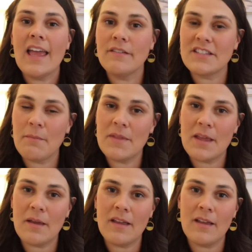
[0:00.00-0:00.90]
if
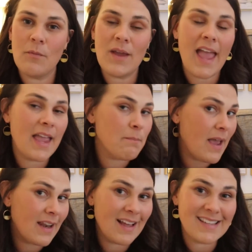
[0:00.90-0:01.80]
something we ate
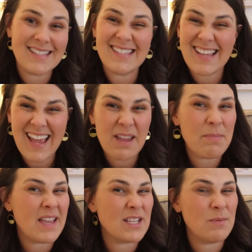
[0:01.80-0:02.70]
made us sick
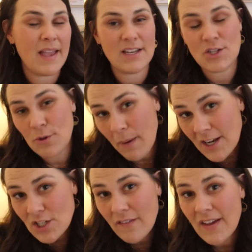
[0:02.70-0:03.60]
because we ate too
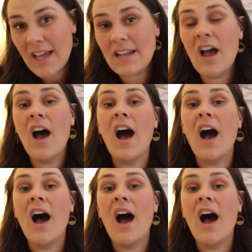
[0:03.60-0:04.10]
much of it.